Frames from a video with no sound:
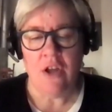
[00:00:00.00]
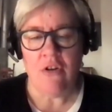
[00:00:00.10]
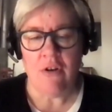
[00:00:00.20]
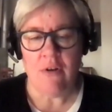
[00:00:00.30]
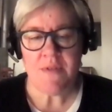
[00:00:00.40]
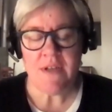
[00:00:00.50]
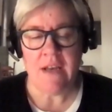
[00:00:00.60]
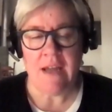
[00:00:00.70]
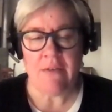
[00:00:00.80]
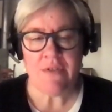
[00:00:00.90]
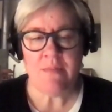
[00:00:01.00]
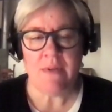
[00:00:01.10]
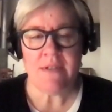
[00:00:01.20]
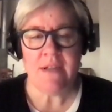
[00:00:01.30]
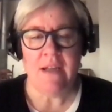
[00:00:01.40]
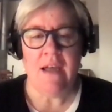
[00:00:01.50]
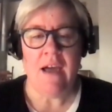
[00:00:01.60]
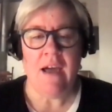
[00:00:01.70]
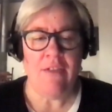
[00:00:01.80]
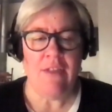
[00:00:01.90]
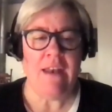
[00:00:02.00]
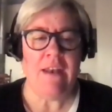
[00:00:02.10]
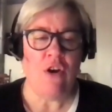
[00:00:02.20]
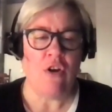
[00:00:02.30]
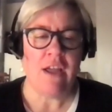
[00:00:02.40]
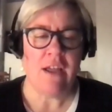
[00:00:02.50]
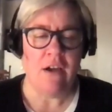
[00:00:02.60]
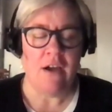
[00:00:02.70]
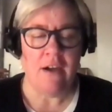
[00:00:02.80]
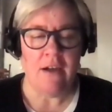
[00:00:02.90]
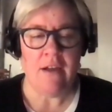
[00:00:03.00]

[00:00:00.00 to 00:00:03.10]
Europe's announcement, then knocking